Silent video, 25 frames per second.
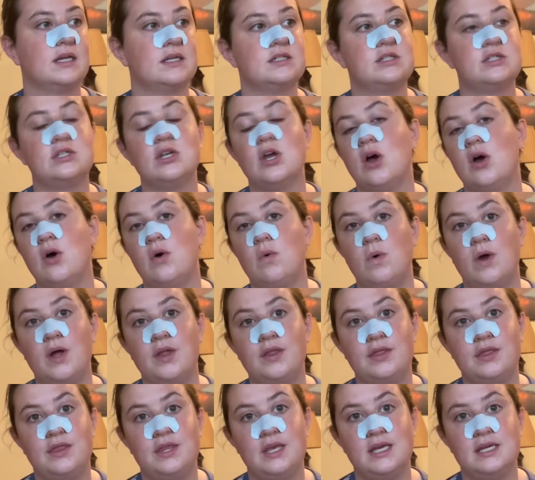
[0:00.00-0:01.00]

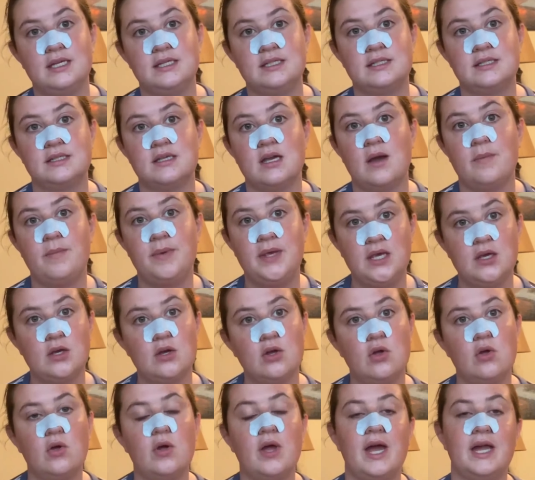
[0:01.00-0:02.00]
So this
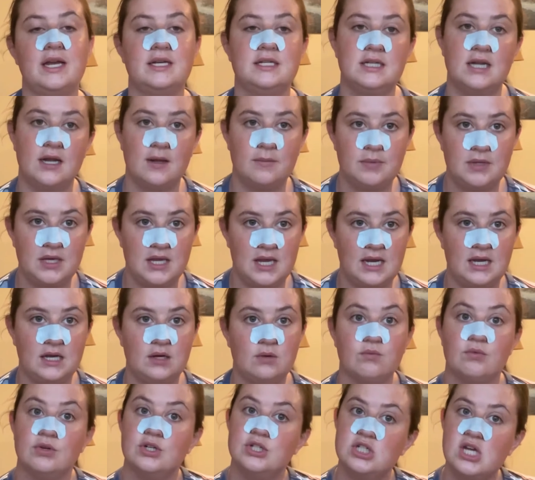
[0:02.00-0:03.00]
appeal ended up
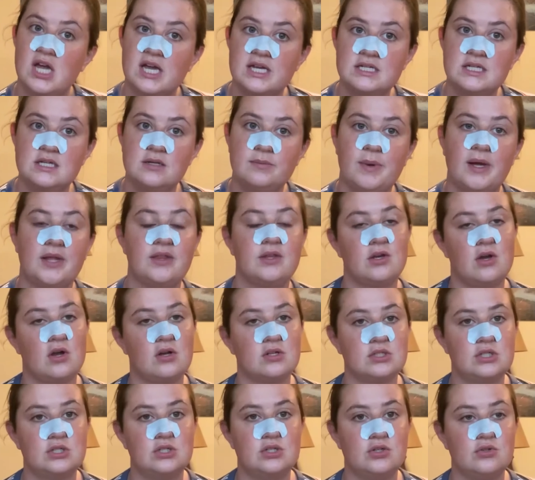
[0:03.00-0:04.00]
getting rejected by the
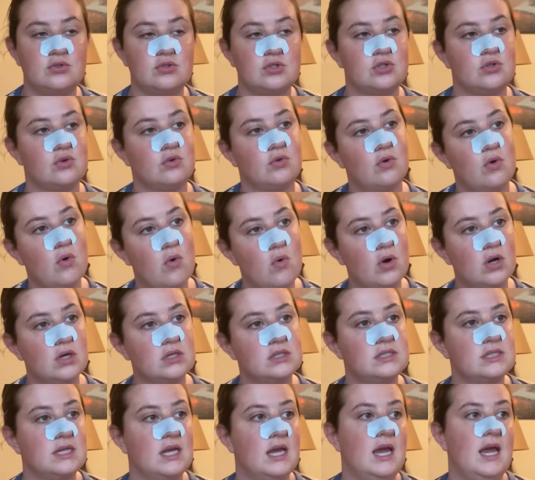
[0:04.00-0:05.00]
Constitutional
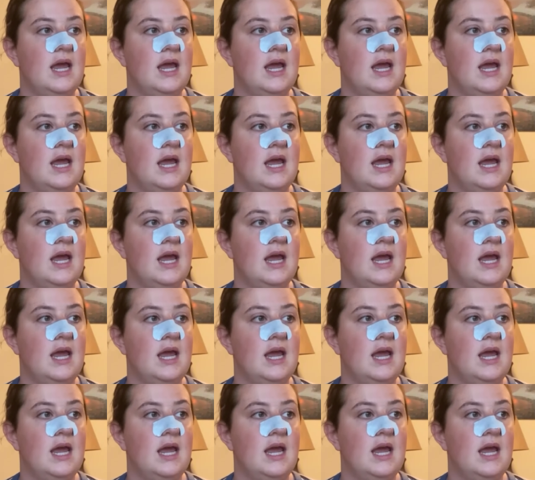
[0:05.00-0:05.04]
Court,